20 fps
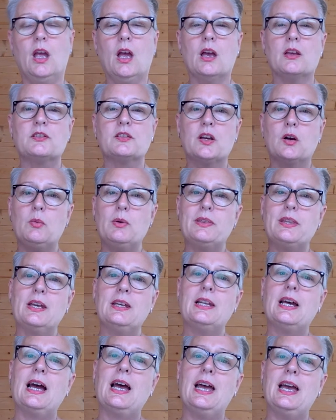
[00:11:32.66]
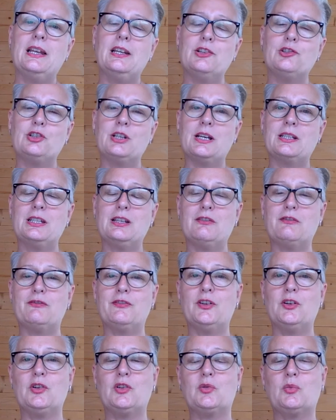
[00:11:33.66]
So within our energetic
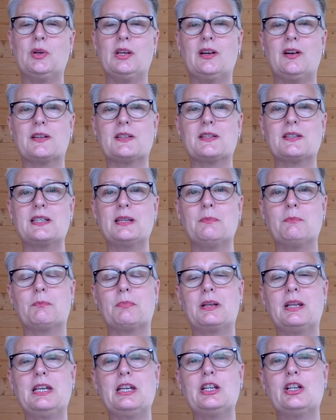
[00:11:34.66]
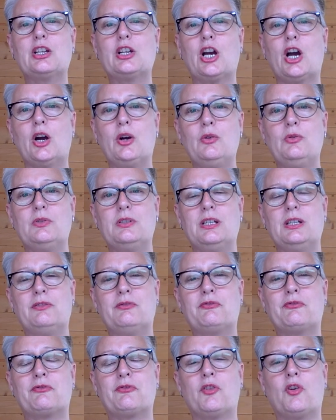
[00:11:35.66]
field, we are simply coded
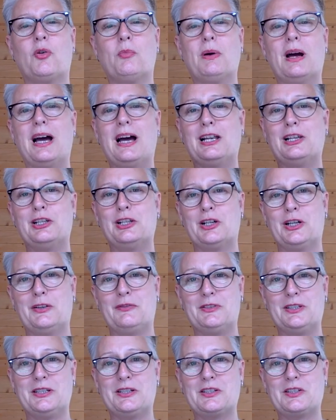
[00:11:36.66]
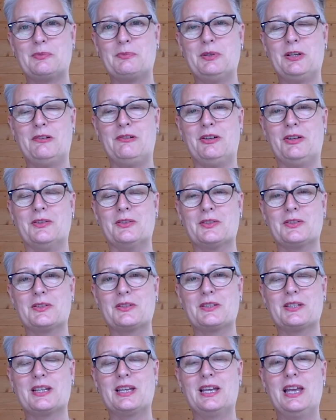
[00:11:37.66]
from our life's
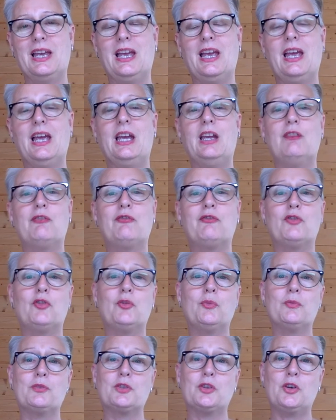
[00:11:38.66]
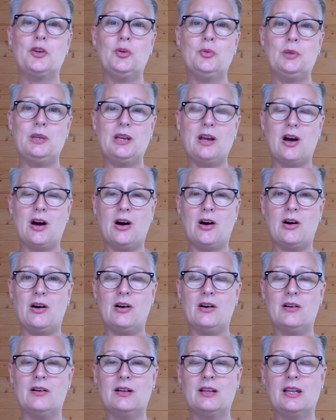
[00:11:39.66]
experience. It forms who we
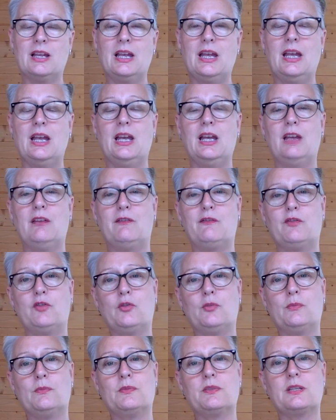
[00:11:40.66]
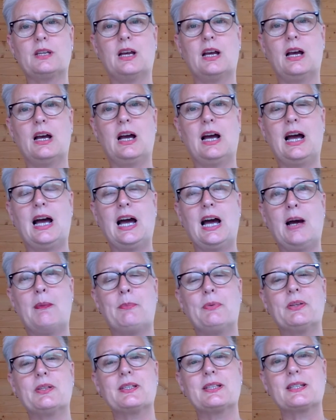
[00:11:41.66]
are. It forms our
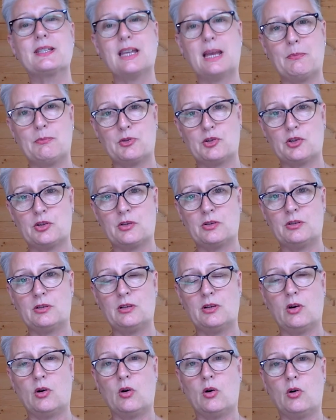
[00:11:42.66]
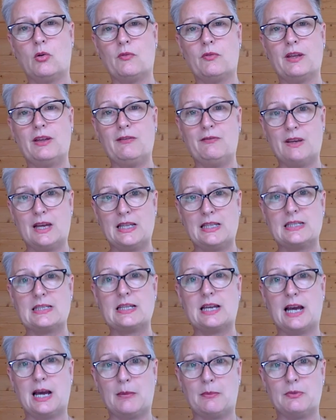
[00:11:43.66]
perception of events
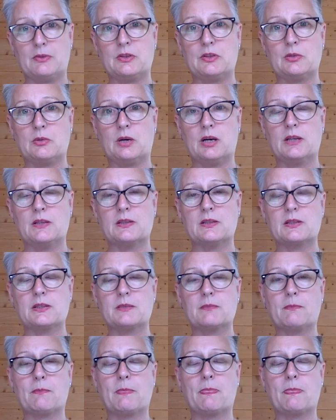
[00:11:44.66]
that happen to us.